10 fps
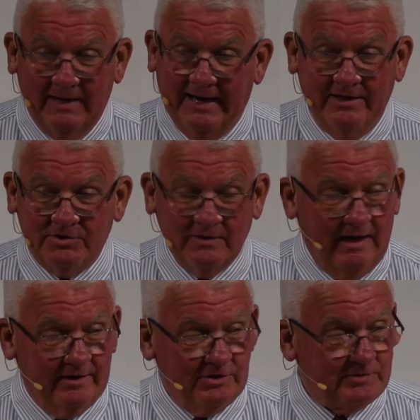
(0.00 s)
I just
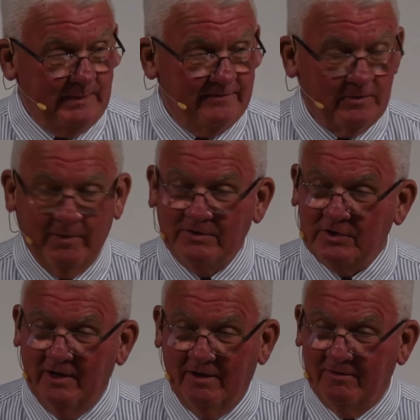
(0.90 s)
I'll just speak for
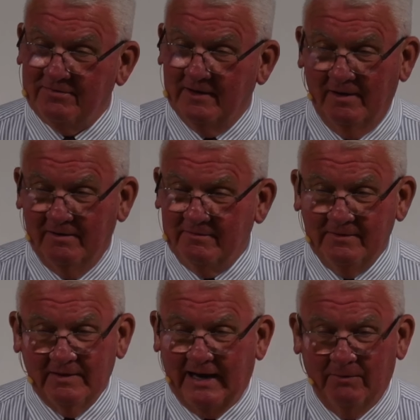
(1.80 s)
myself. Uh,
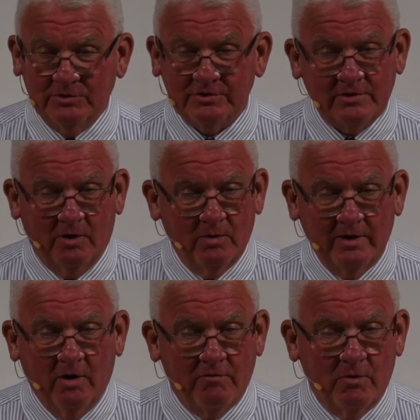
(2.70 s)
I was
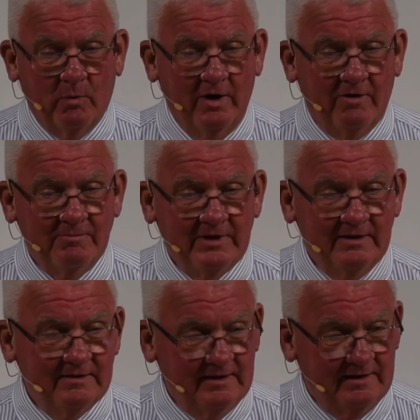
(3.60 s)
totally overwhelmed,
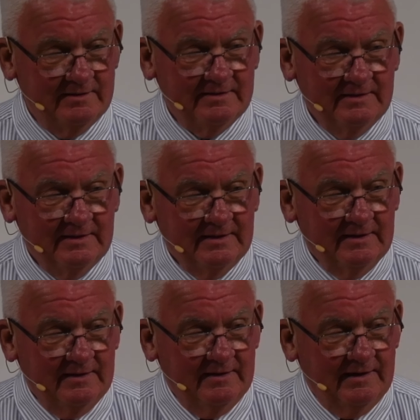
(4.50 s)
and uh,
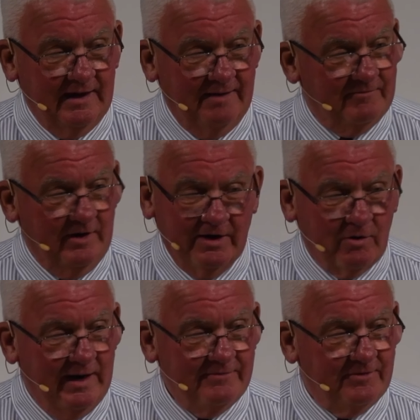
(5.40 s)
I'm very
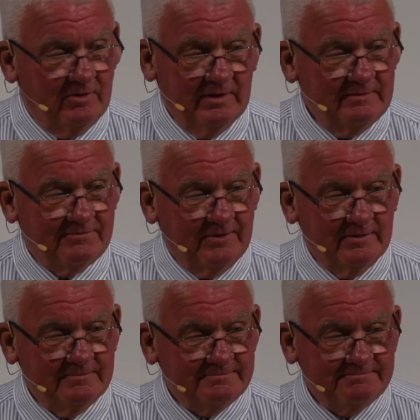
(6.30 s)
grateful and
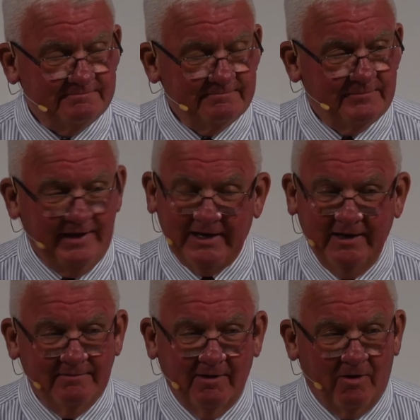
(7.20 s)
for
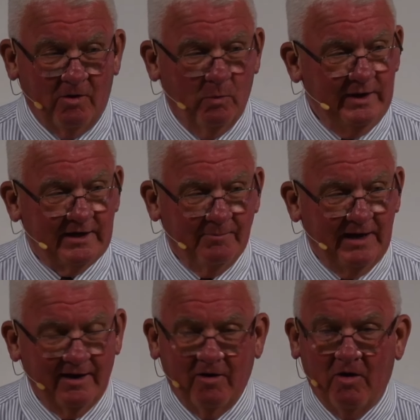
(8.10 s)
thinking all week
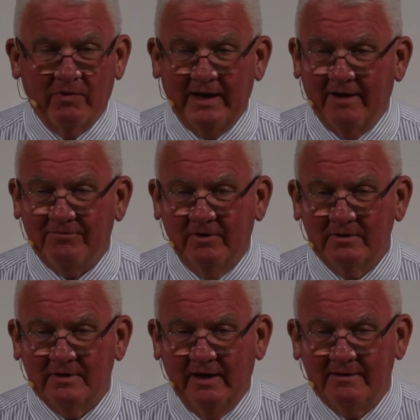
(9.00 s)
about all the
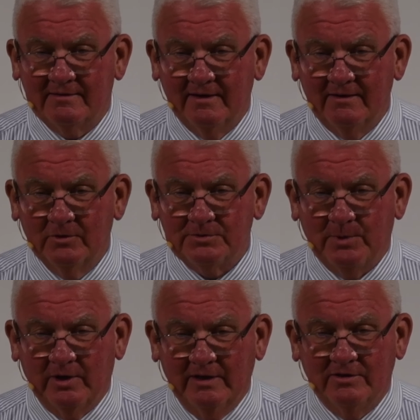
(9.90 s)
effort that uh, was
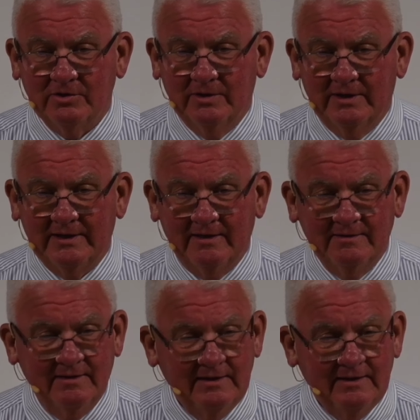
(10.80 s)
put into it, and